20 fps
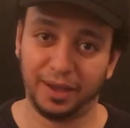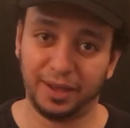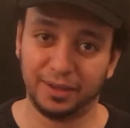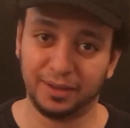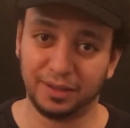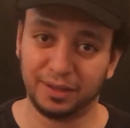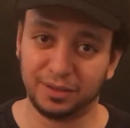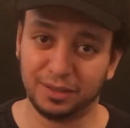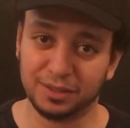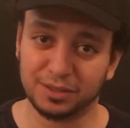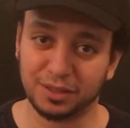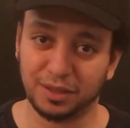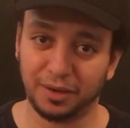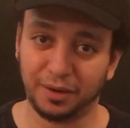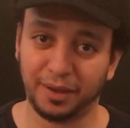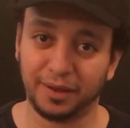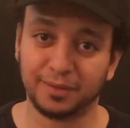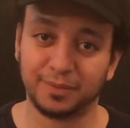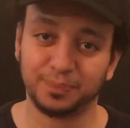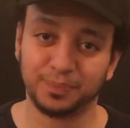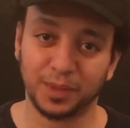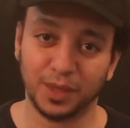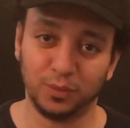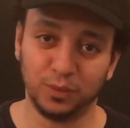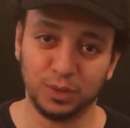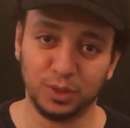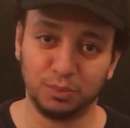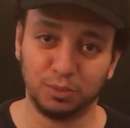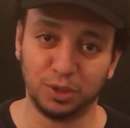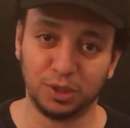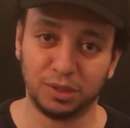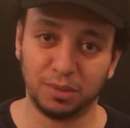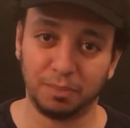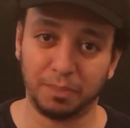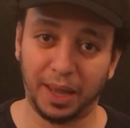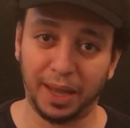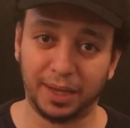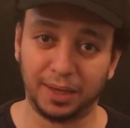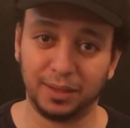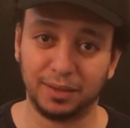they disconnect when you put them
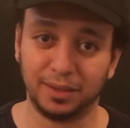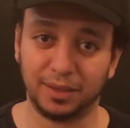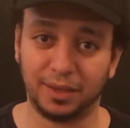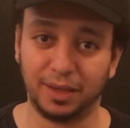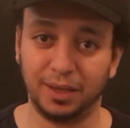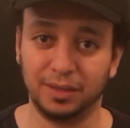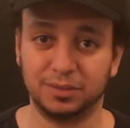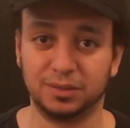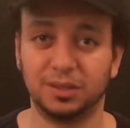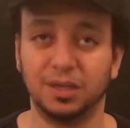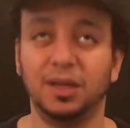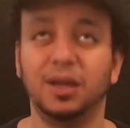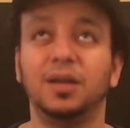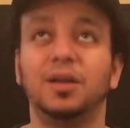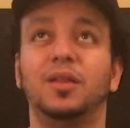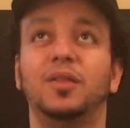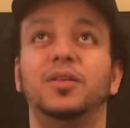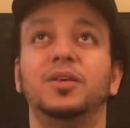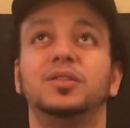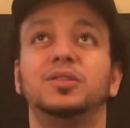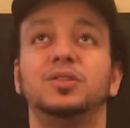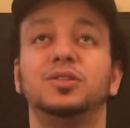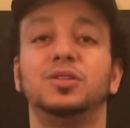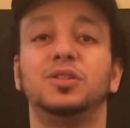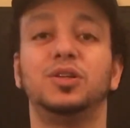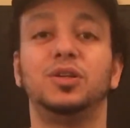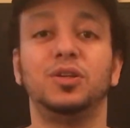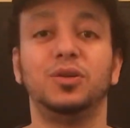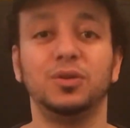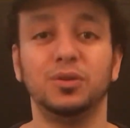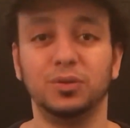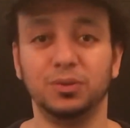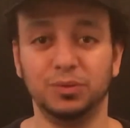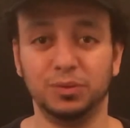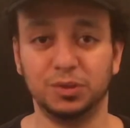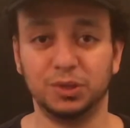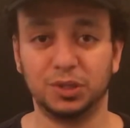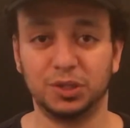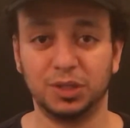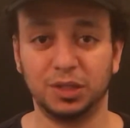back in the case. This is
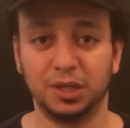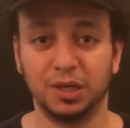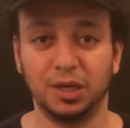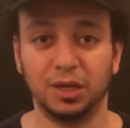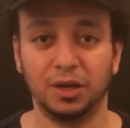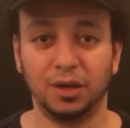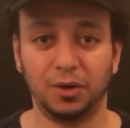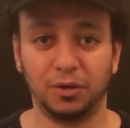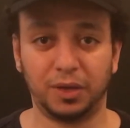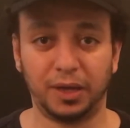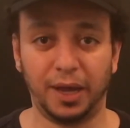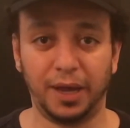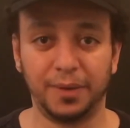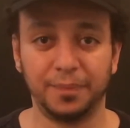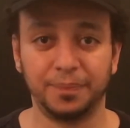huge. Okay,